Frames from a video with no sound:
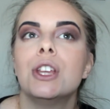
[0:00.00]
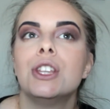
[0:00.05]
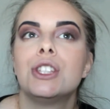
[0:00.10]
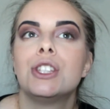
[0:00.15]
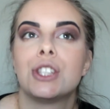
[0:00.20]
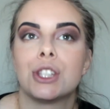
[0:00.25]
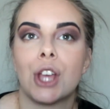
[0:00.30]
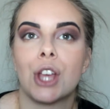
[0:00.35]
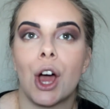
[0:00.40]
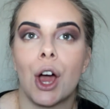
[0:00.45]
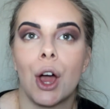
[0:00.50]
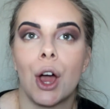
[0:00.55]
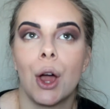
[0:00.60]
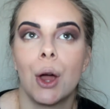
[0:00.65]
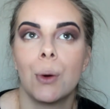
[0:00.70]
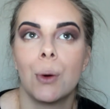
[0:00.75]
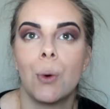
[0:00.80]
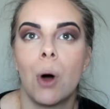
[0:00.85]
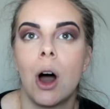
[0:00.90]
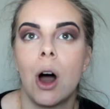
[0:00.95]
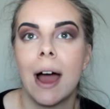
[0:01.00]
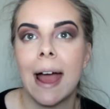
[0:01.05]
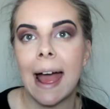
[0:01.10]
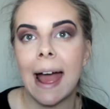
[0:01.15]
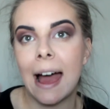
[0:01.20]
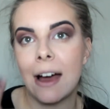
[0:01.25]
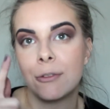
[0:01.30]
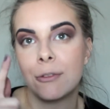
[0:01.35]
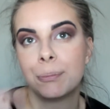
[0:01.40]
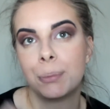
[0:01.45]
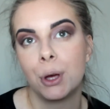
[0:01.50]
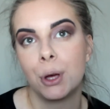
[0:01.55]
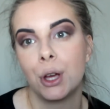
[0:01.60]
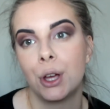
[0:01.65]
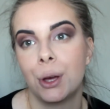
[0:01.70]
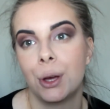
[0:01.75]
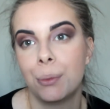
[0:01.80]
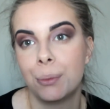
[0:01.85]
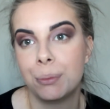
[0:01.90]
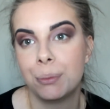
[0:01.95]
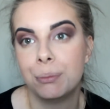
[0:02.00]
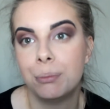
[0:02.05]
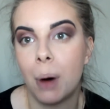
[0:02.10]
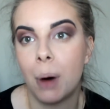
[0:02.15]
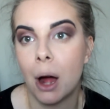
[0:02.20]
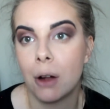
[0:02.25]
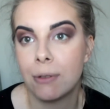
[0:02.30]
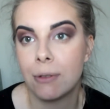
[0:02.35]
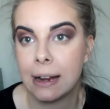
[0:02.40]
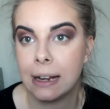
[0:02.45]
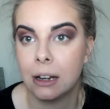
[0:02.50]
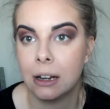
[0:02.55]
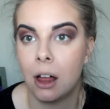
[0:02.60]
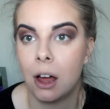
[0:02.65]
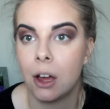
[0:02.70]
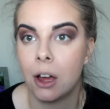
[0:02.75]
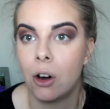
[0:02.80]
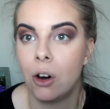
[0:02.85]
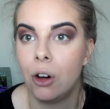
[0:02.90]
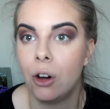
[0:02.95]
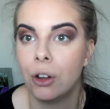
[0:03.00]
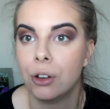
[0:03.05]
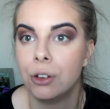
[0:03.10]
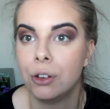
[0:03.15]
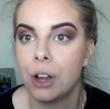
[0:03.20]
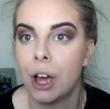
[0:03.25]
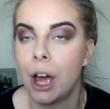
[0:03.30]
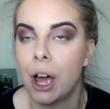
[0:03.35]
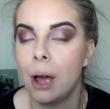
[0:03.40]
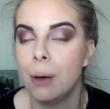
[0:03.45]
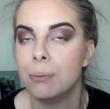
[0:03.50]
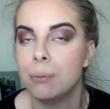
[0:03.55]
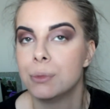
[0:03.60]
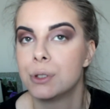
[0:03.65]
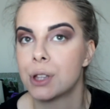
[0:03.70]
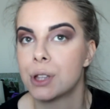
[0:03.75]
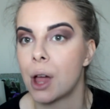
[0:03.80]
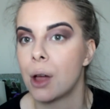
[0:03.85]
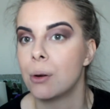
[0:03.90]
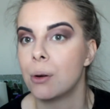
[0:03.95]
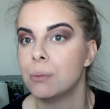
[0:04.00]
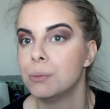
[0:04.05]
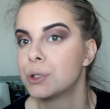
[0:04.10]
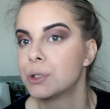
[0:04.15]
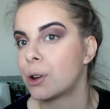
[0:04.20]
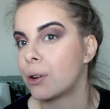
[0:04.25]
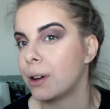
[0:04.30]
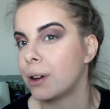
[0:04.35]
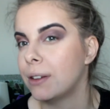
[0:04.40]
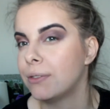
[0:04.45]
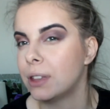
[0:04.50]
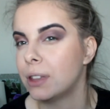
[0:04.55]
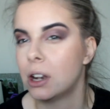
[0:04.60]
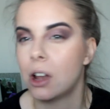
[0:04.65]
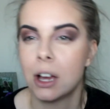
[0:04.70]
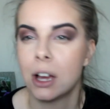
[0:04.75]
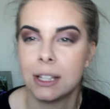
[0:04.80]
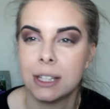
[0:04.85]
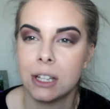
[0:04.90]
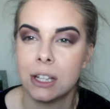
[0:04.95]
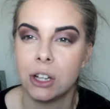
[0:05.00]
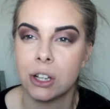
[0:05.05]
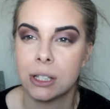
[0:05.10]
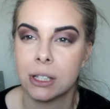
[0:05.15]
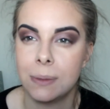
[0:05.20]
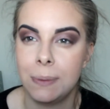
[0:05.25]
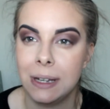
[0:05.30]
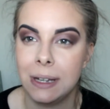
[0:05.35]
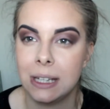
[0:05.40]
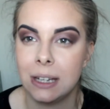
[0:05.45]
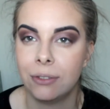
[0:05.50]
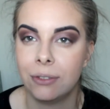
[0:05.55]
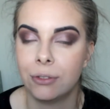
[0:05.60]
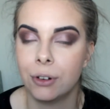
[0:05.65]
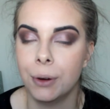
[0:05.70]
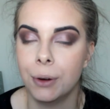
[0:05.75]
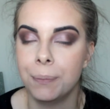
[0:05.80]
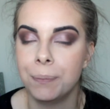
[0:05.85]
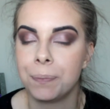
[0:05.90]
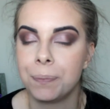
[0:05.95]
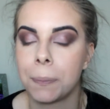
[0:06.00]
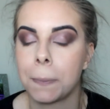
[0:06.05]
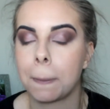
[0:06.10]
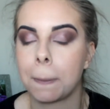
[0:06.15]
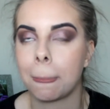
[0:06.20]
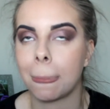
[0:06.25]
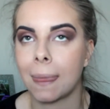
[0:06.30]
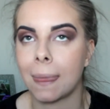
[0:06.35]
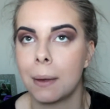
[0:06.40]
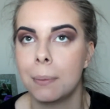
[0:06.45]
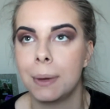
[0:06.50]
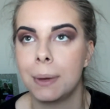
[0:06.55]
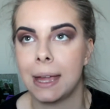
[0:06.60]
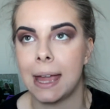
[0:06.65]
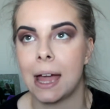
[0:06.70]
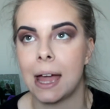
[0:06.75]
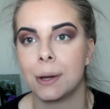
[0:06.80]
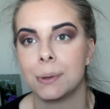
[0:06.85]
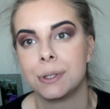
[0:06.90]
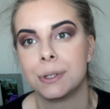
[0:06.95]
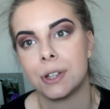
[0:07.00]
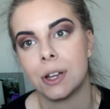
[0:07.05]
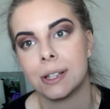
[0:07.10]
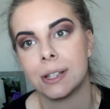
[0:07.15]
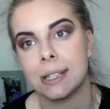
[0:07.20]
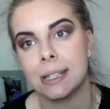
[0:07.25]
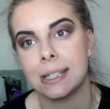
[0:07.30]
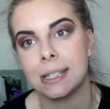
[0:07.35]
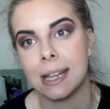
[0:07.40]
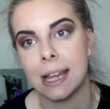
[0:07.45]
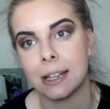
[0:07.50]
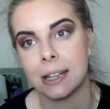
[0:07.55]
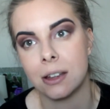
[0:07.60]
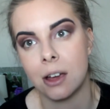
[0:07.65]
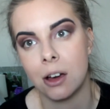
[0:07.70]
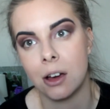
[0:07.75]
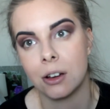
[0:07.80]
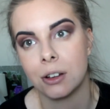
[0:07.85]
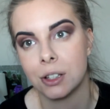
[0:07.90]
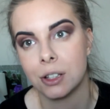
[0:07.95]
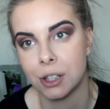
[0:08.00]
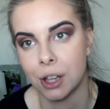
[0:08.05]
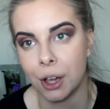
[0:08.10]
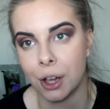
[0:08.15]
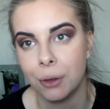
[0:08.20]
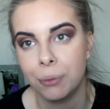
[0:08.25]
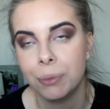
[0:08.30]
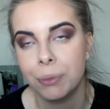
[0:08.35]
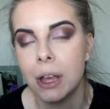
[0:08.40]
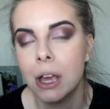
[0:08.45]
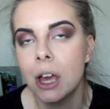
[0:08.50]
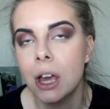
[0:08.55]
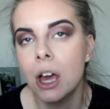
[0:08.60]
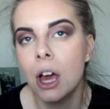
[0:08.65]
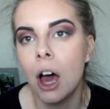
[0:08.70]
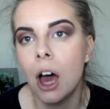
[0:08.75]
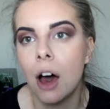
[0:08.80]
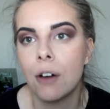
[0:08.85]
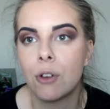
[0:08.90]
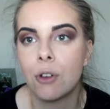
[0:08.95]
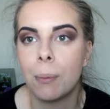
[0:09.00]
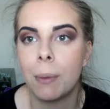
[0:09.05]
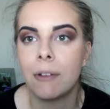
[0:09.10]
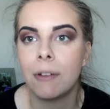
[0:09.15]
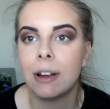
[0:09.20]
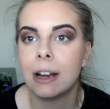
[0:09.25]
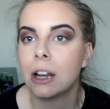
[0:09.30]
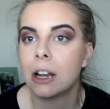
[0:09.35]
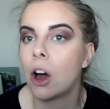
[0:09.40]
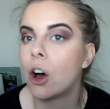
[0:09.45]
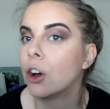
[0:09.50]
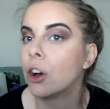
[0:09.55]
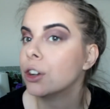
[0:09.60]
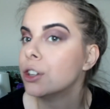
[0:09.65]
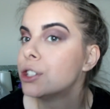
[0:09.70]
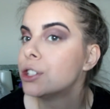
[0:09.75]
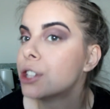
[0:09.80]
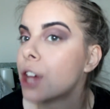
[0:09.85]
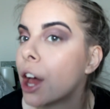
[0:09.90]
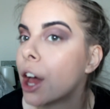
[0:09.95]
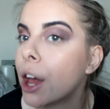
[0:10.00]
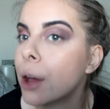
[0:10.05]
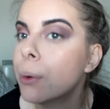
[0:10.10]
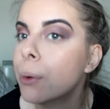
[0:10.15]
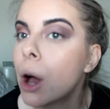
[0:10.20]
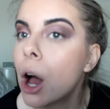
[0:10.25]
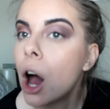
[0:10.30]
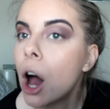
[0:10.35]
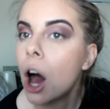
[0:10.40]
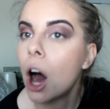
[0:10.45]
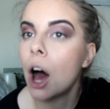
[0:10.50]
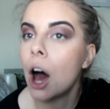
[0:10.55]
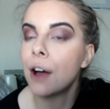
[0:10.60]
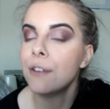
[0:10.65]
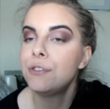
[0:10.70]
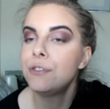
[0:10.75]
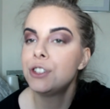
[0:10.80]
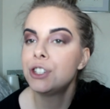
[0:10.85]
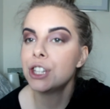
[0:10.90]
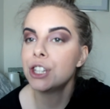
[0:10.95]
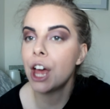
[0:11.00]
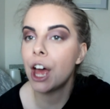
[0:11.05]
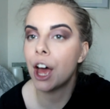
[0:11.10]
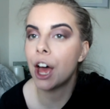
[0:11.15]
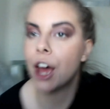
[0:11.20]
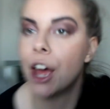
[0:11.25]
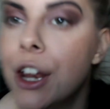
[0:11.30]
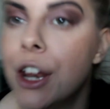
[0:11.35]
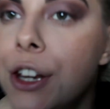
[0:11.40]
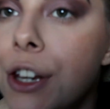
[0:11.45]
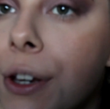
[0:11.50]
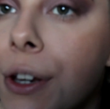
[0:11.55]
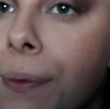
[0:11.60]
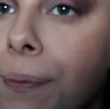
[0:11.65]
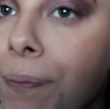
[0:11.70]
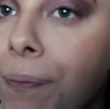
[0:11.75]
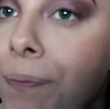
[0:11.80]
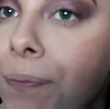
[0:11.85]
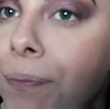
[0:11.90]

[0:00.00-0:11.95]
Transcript: So I have put my ring light on, so I'm sorry if the lighting looks a bit different, but yeah, it was starting to get dark, so I've got my ring light on. So I've done